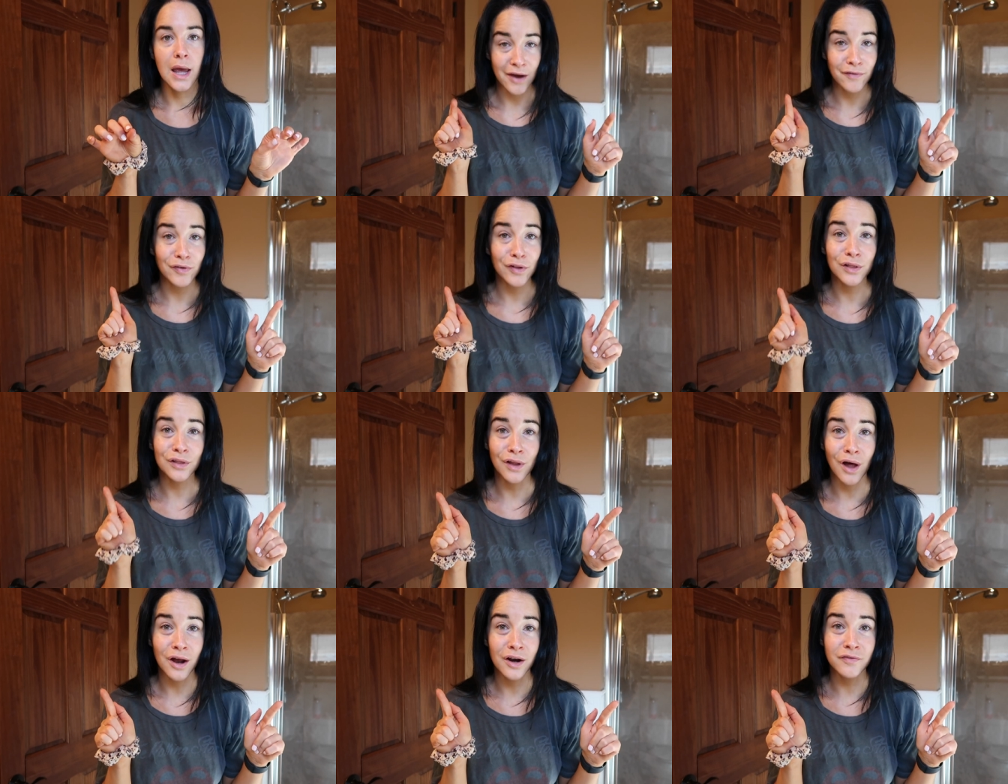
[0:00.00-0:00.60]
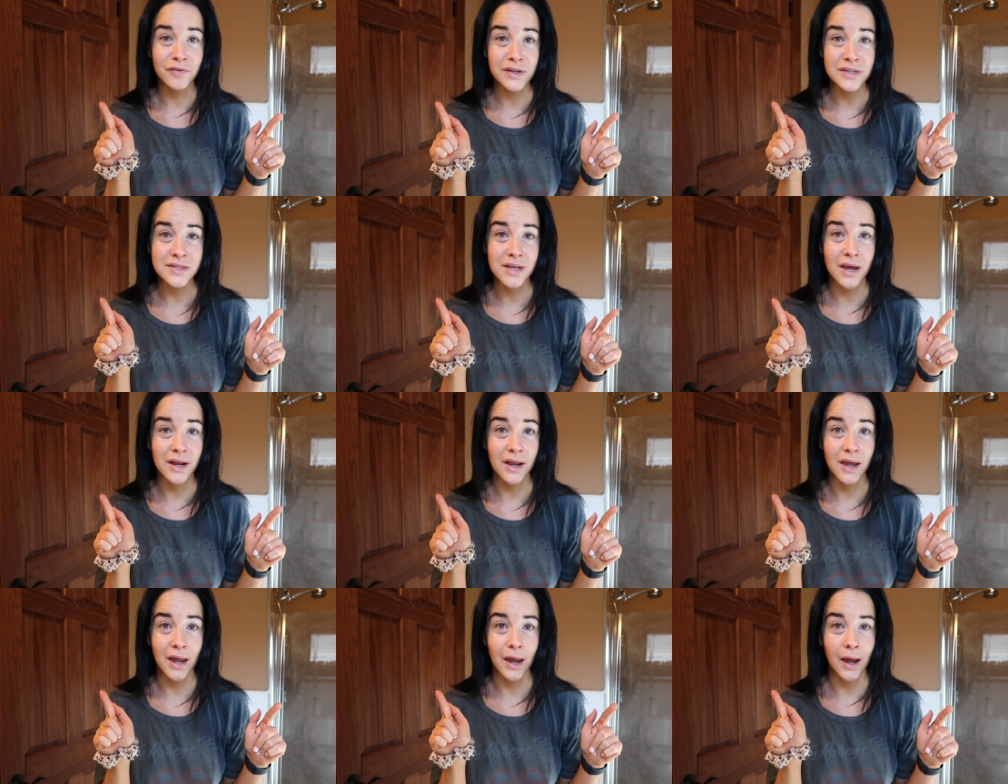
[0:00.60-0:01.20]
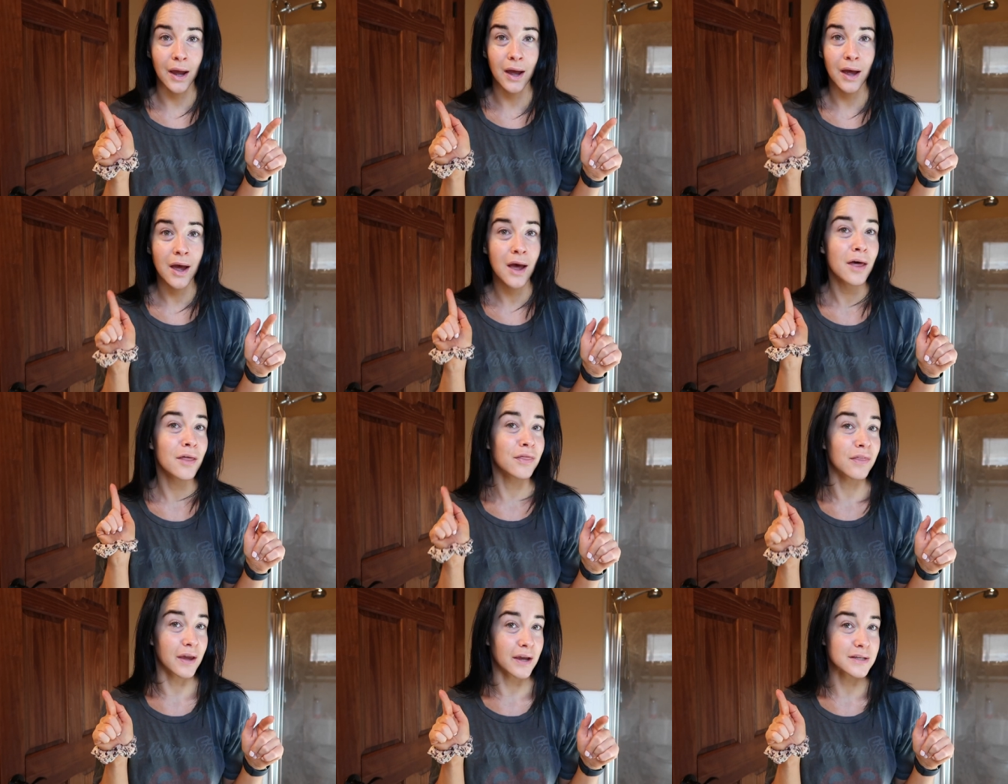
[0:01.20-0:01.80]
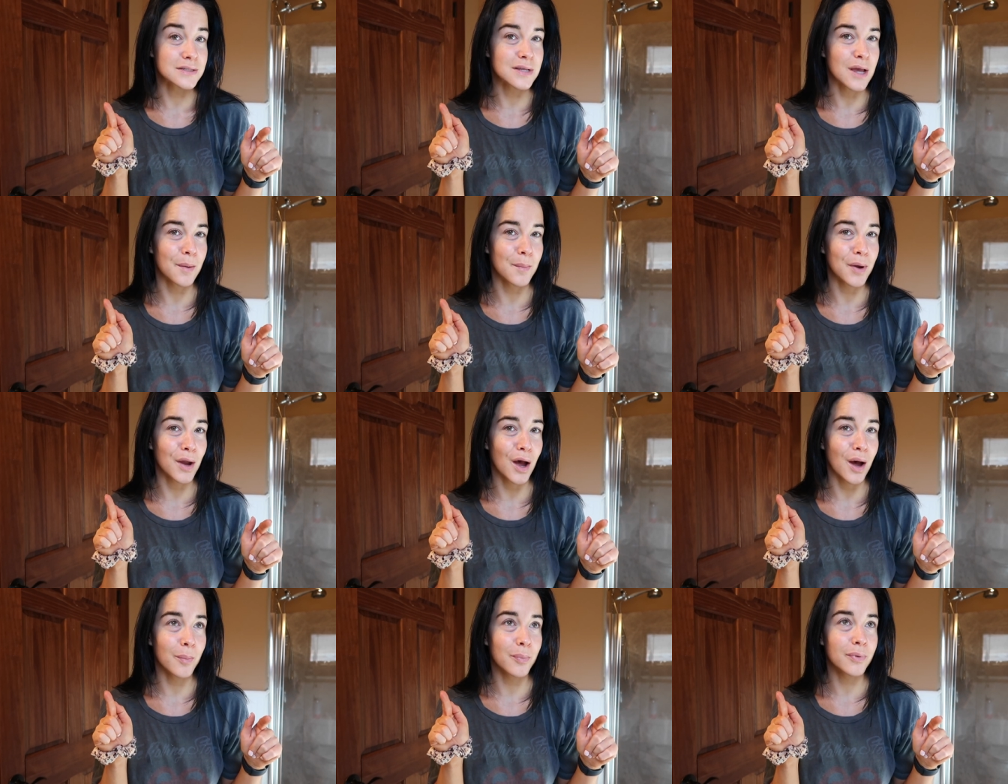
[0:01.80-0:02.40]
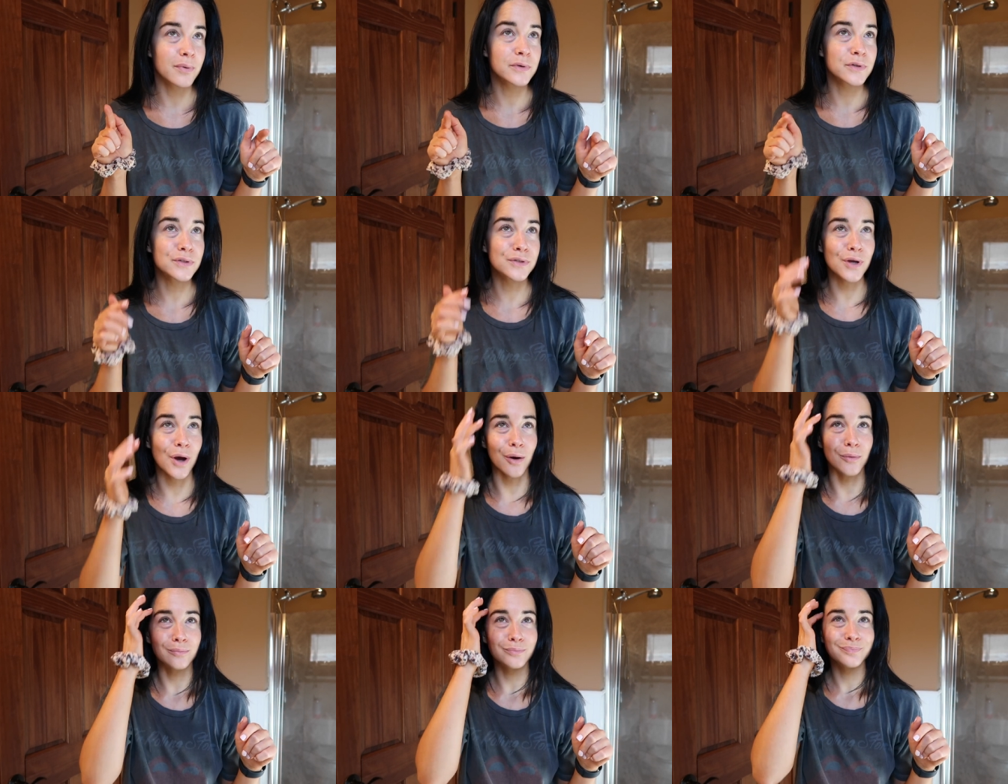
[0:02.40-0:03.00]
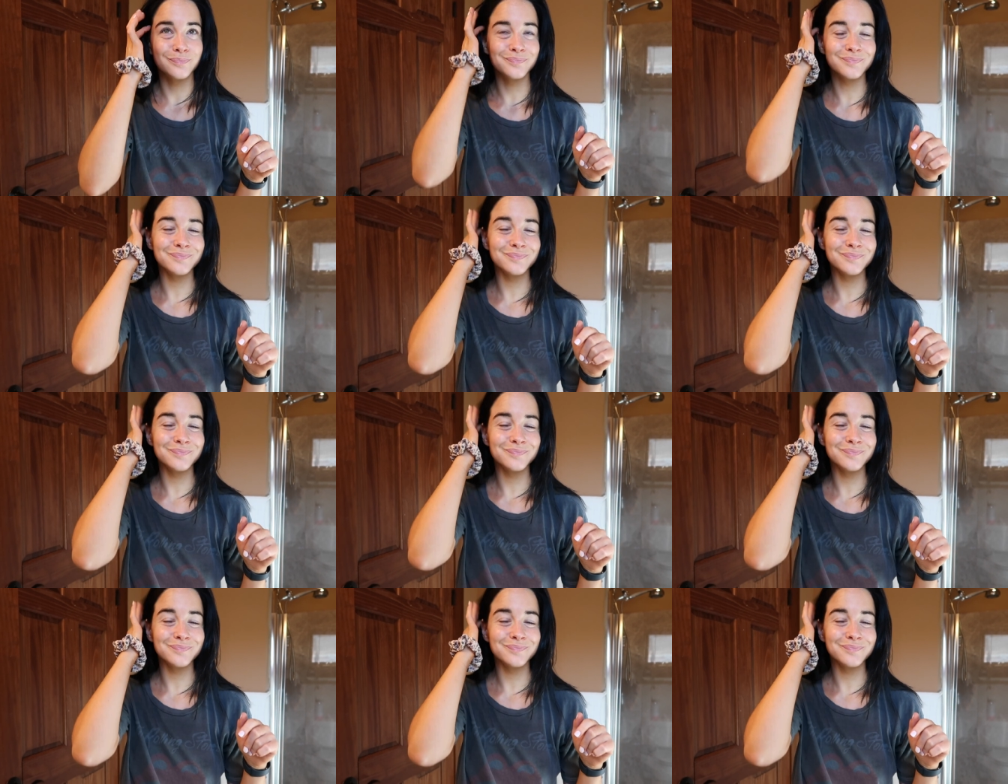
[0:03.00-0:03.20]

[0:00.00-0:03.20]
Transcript: I have a lot of exciting things coming up. So